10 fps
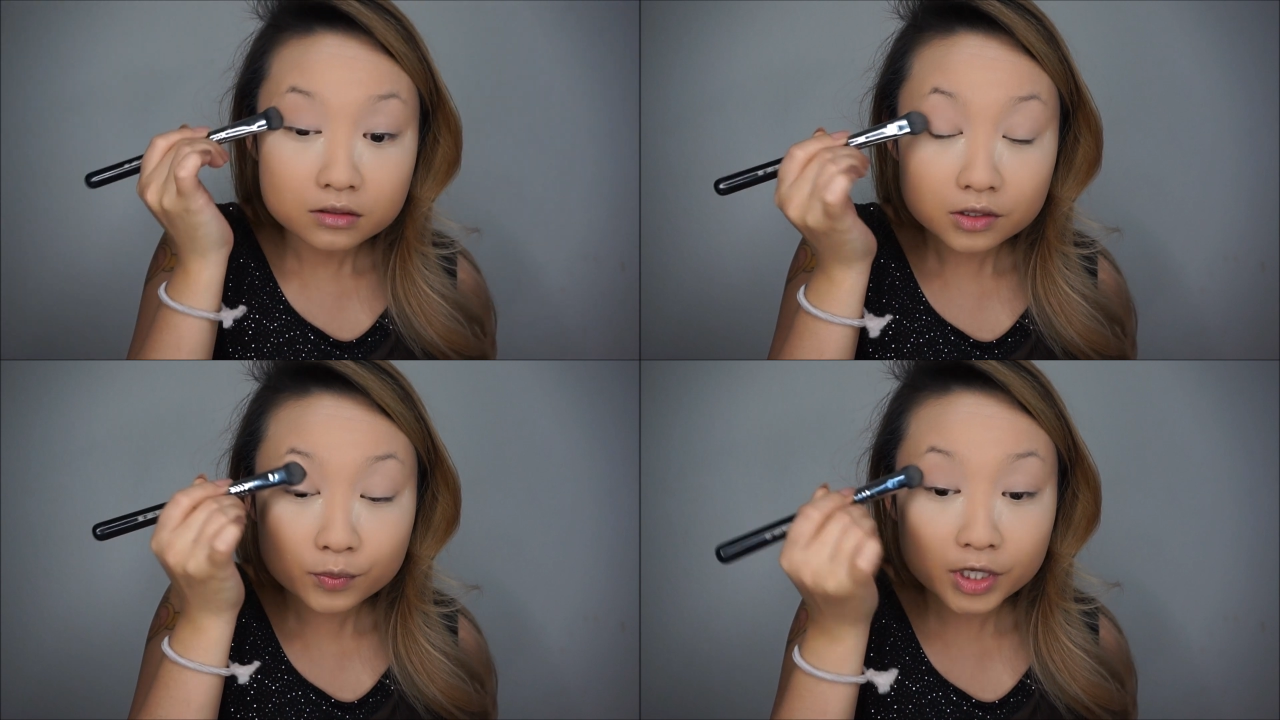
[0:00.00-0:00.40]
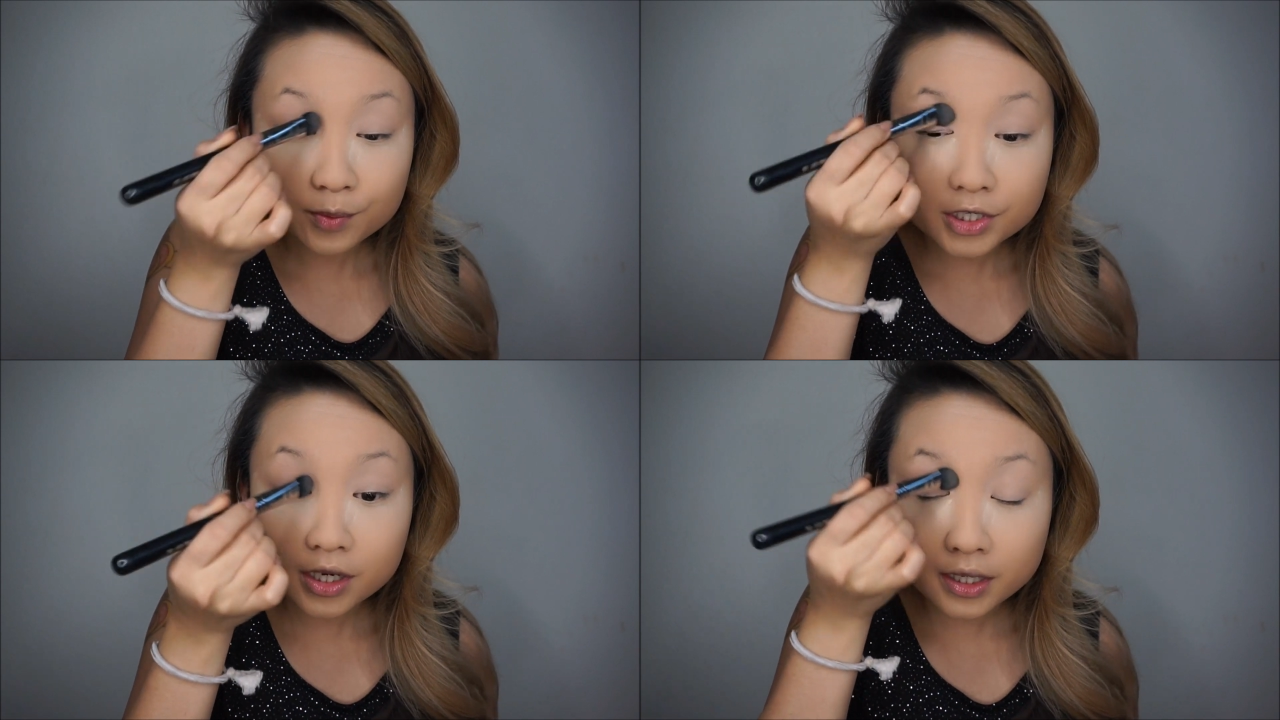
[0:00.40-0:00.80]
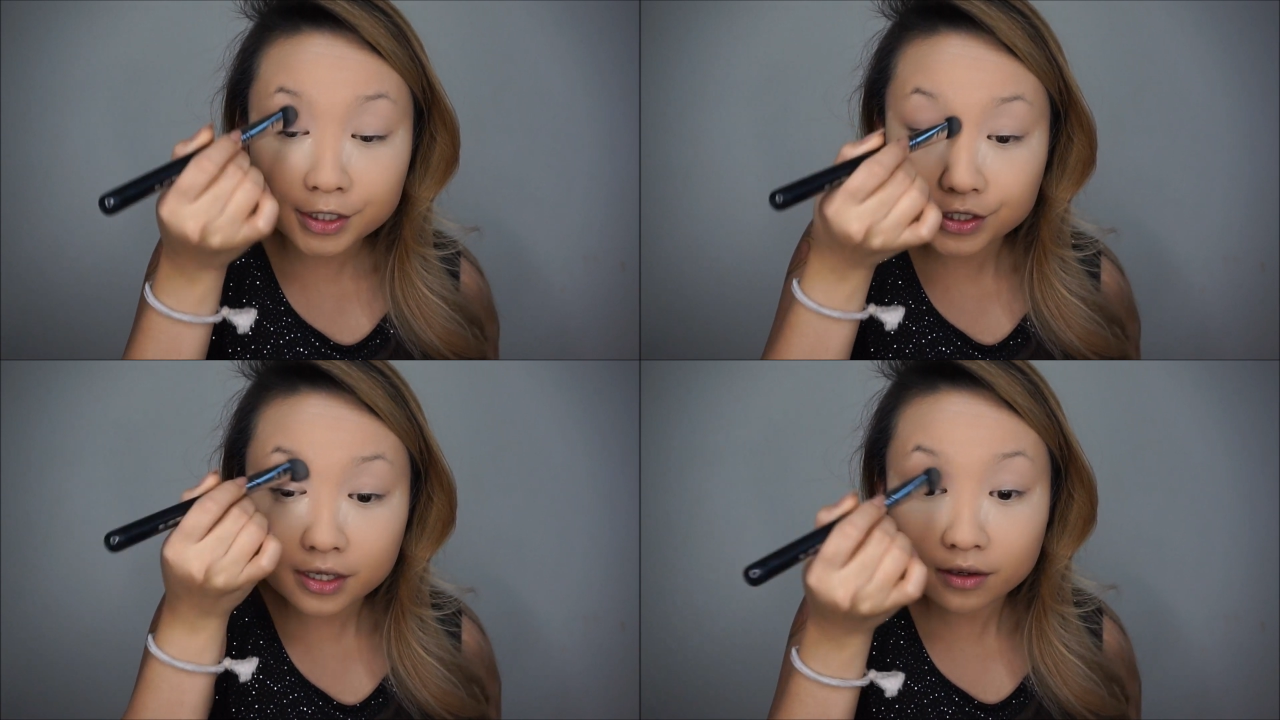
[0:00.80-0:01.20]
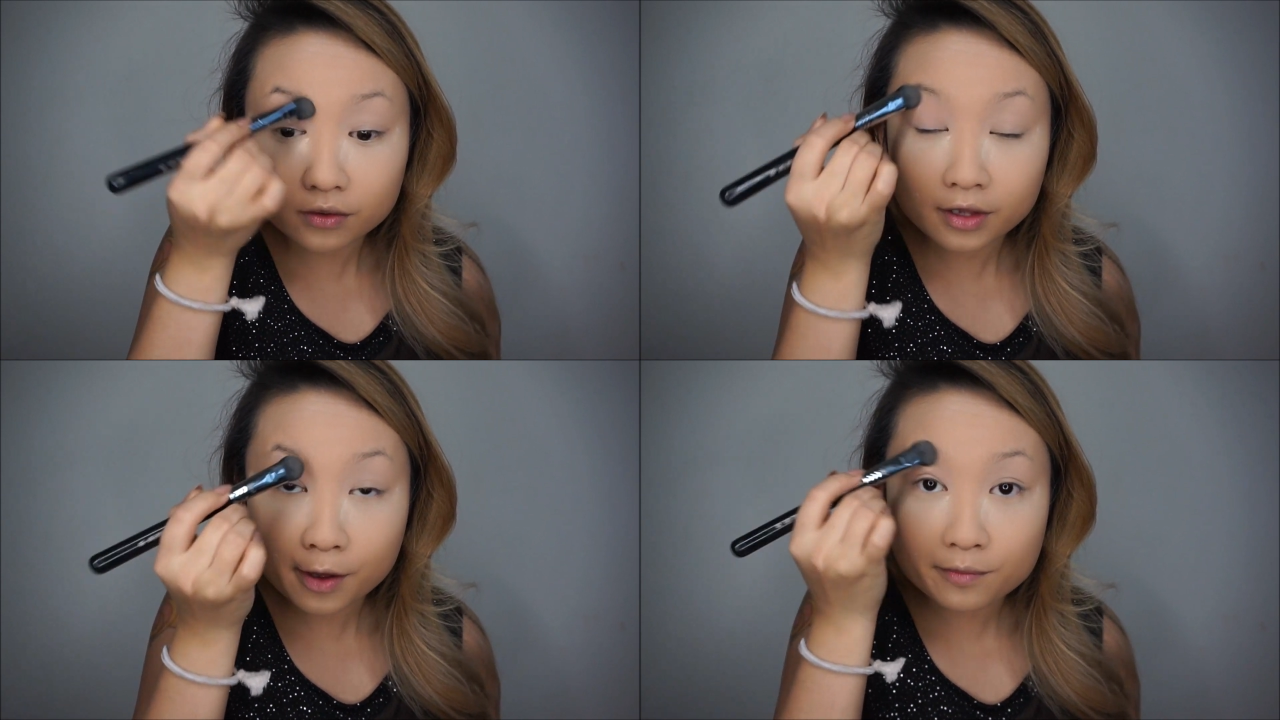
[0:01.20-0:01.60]
So pretty much any
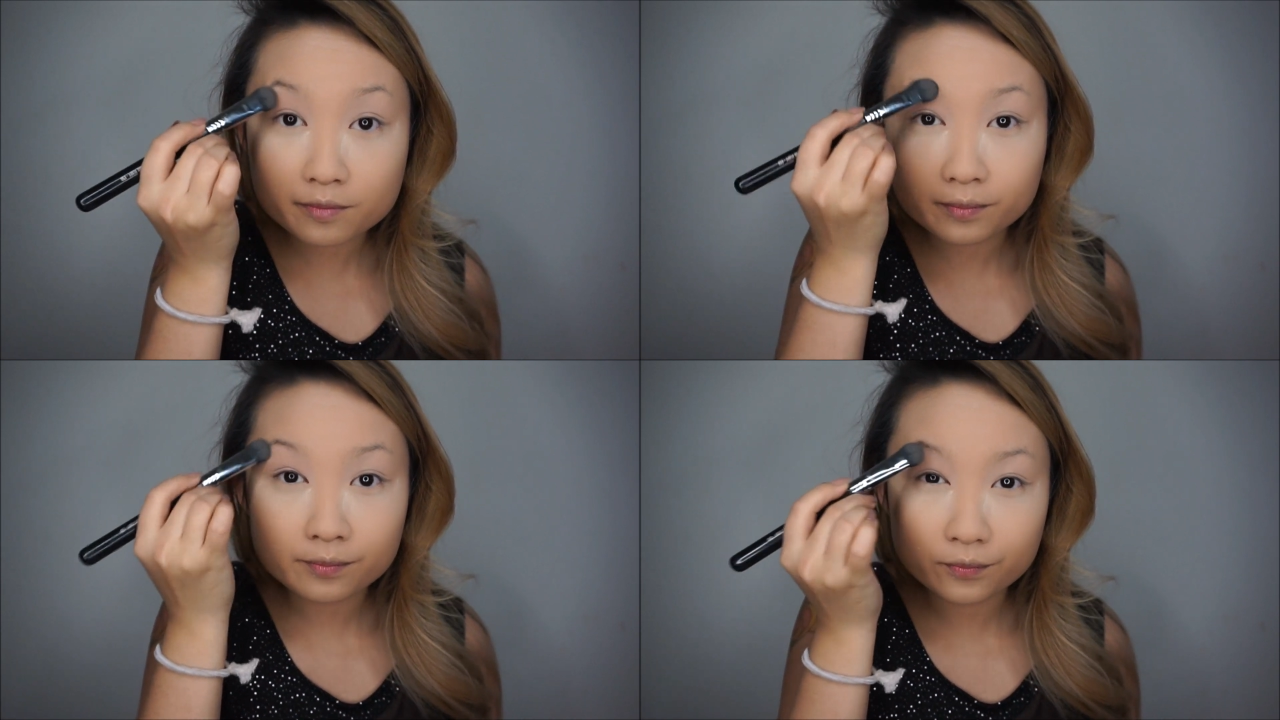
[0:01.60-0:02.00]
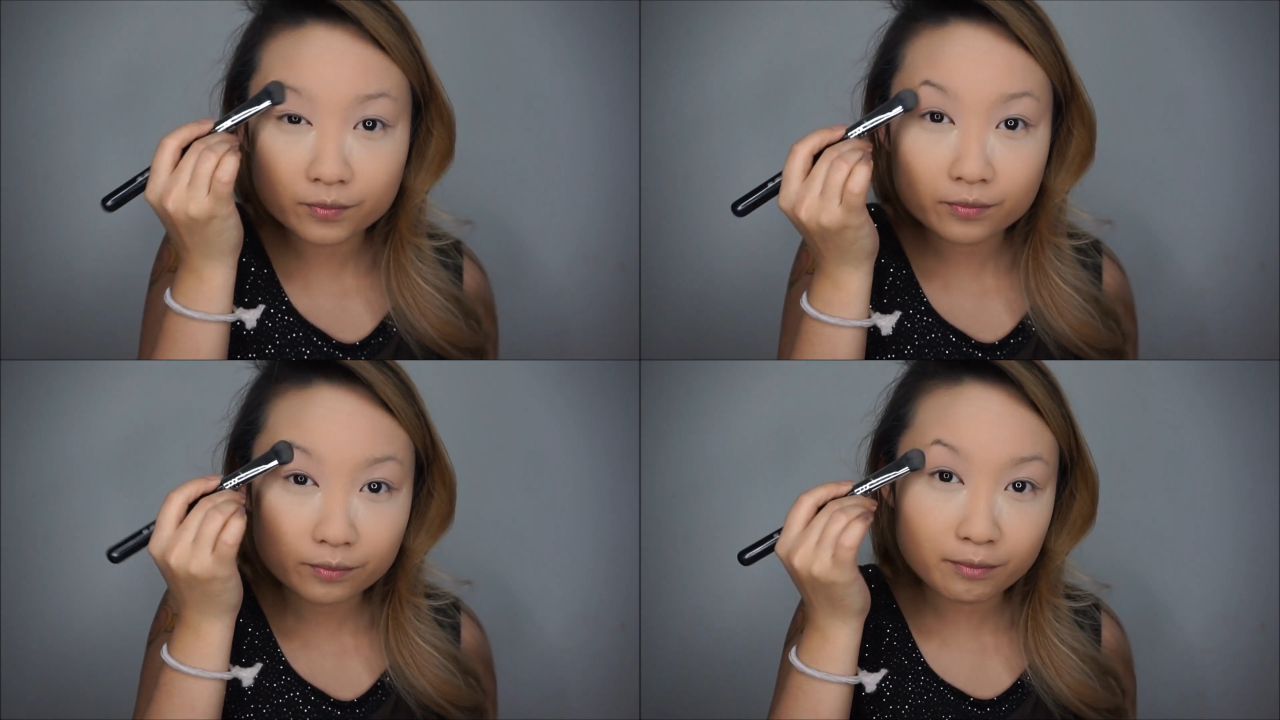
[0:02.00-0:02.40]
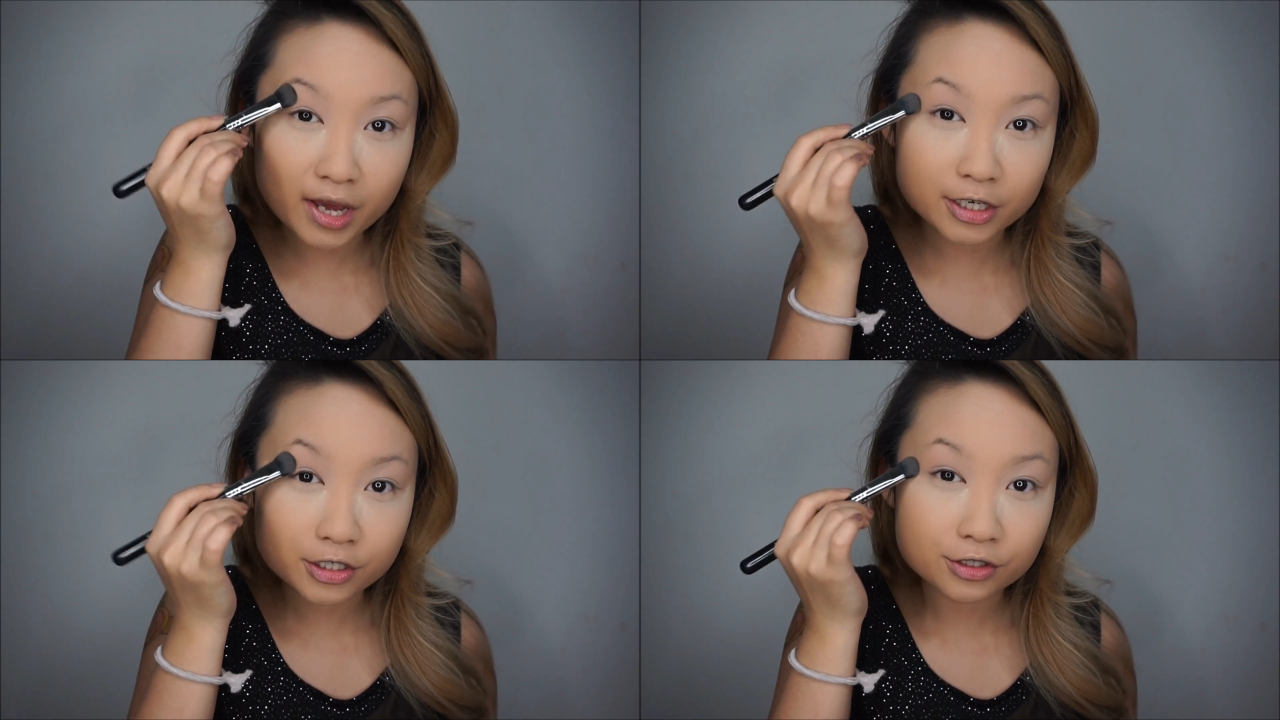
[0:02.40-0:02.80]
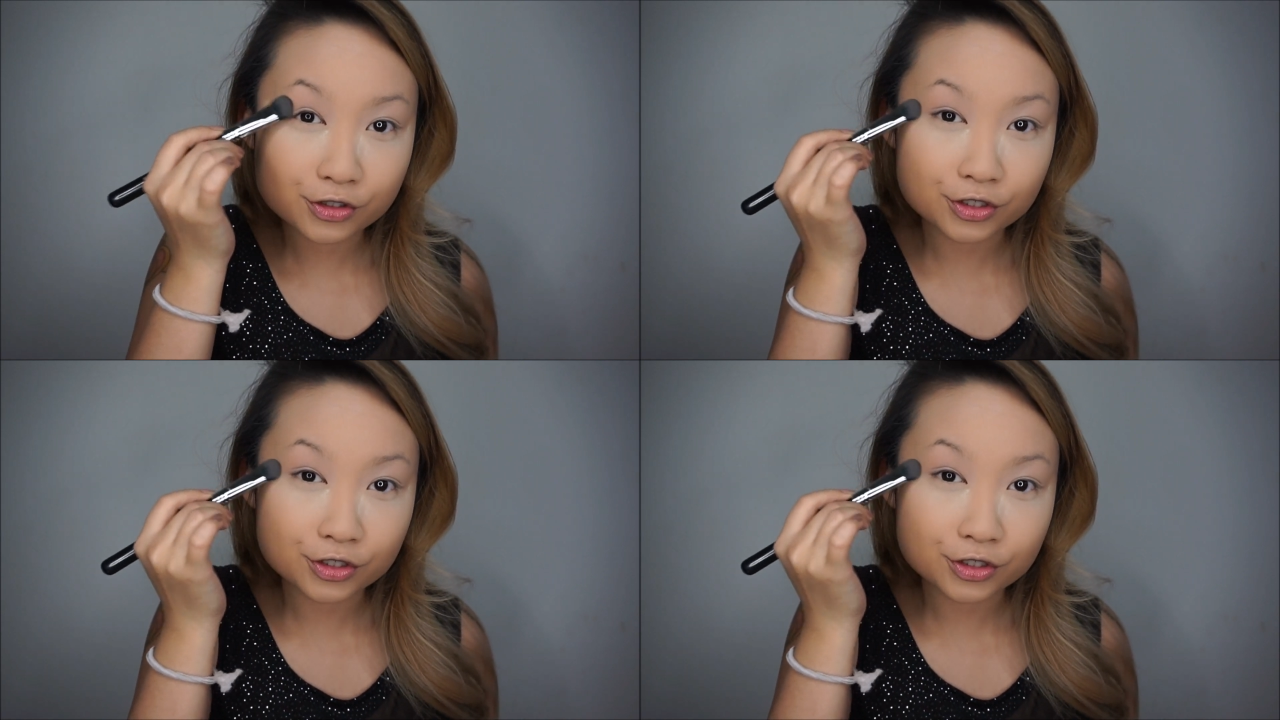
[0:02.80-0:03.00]
shadow that matches